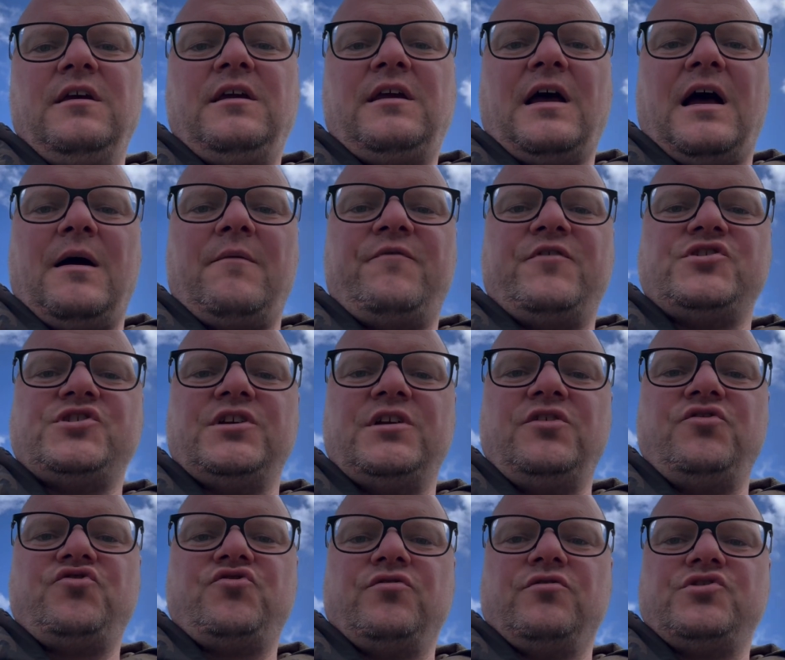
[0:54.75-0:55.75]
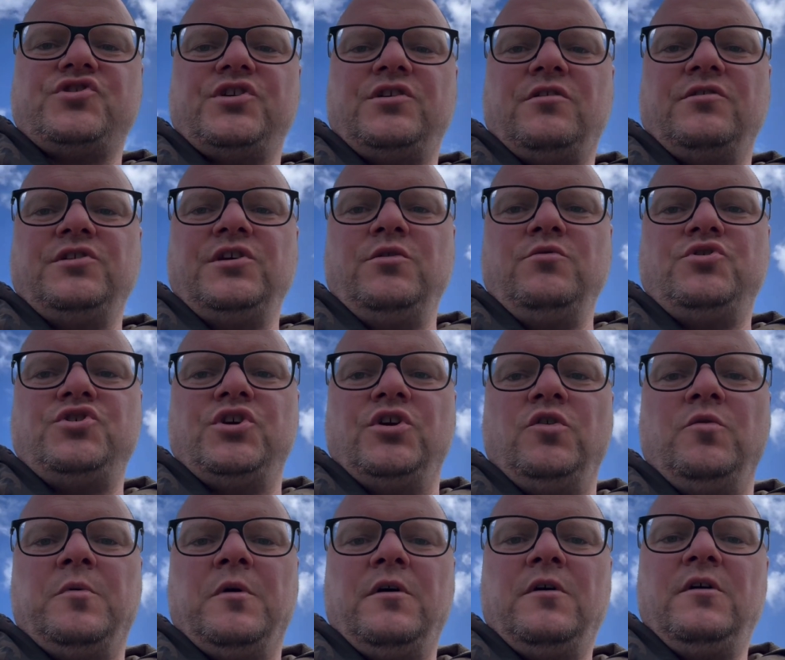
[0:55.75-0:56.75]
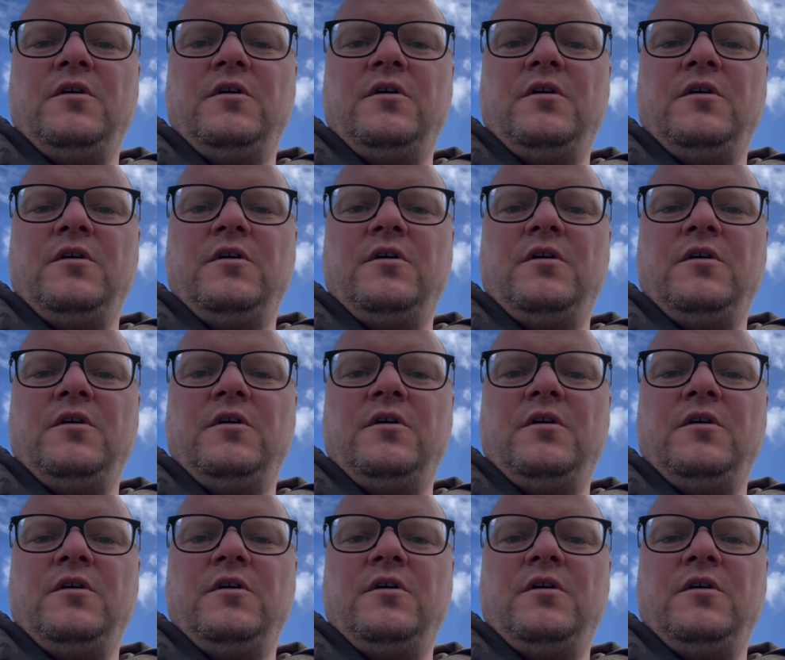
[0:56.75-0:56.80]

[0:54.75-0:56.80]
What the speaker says: carp fishing instruction on YouTube.